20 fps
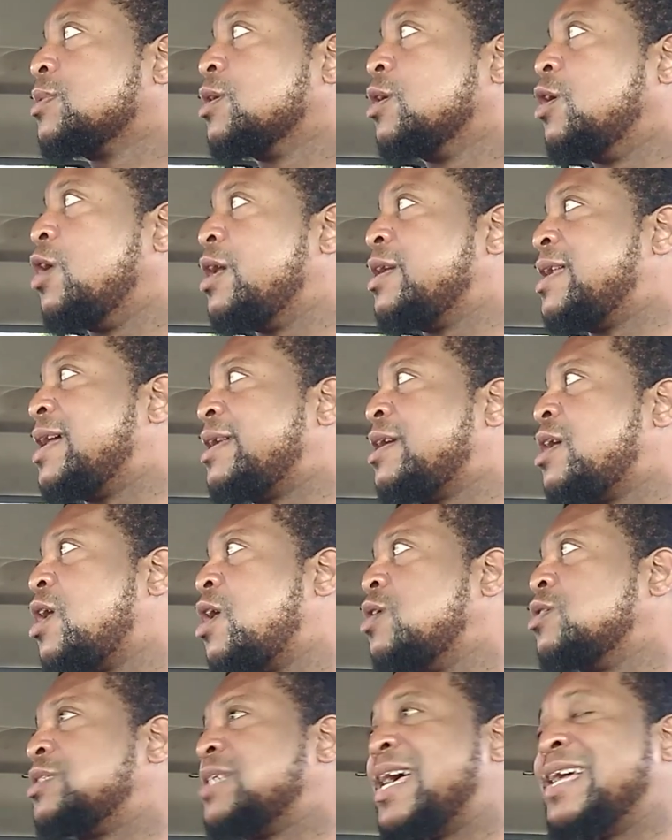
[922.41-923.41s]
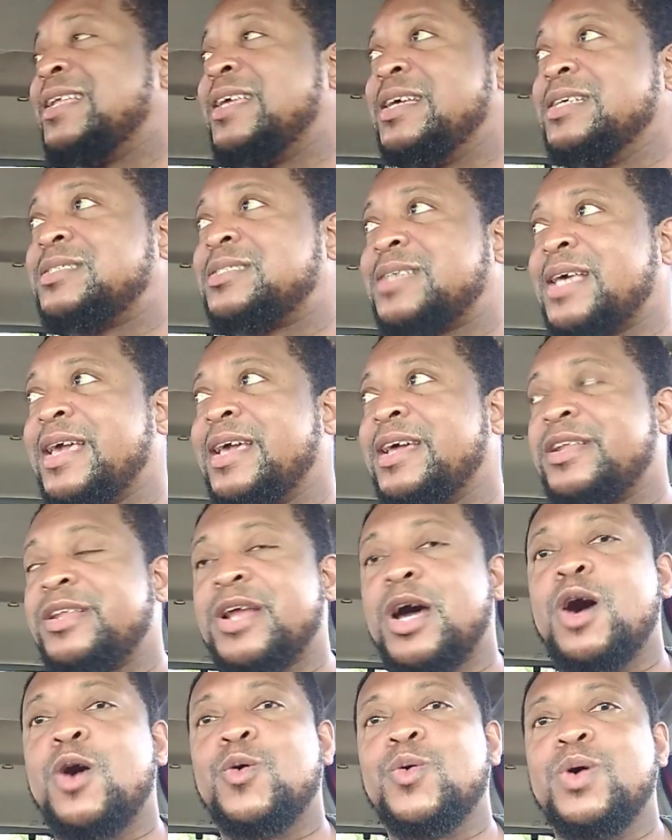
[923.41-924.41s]
going to the house and he's saying
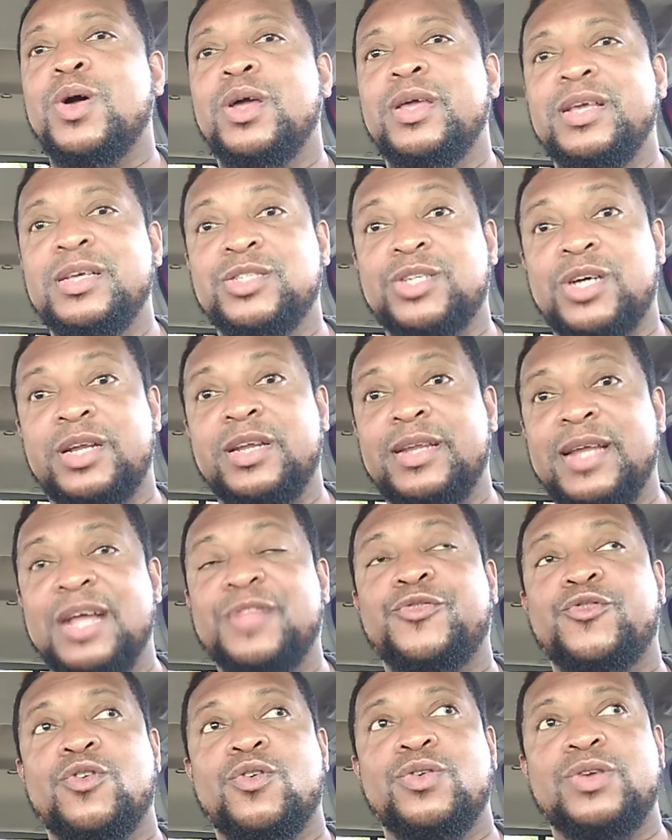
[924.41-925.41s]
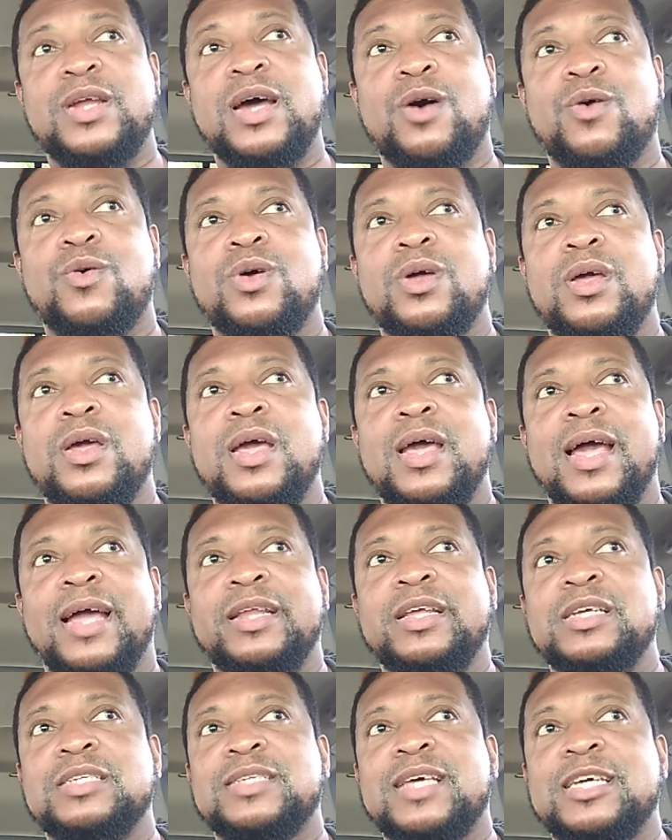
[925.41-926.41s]
no, he's on death row now,
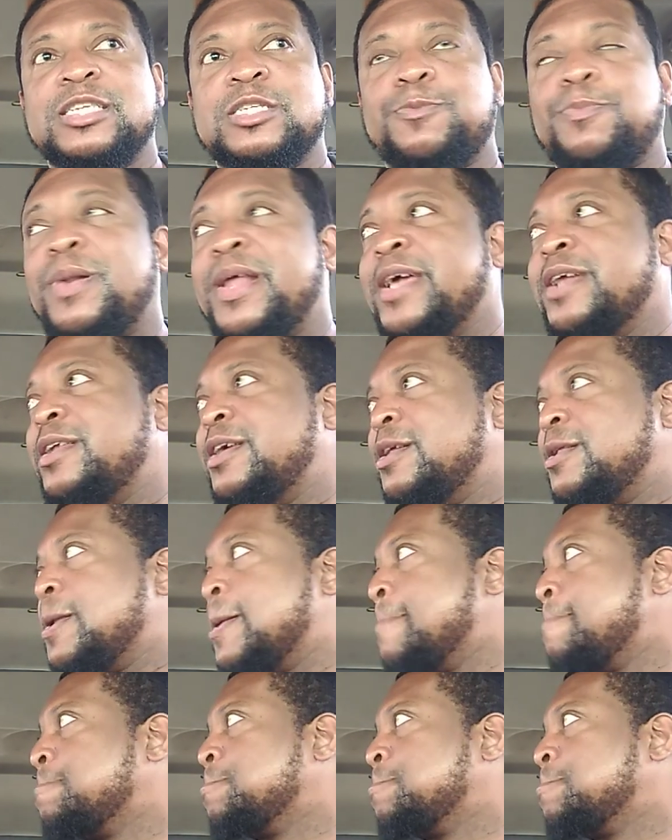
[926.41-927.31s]
and he's explaining.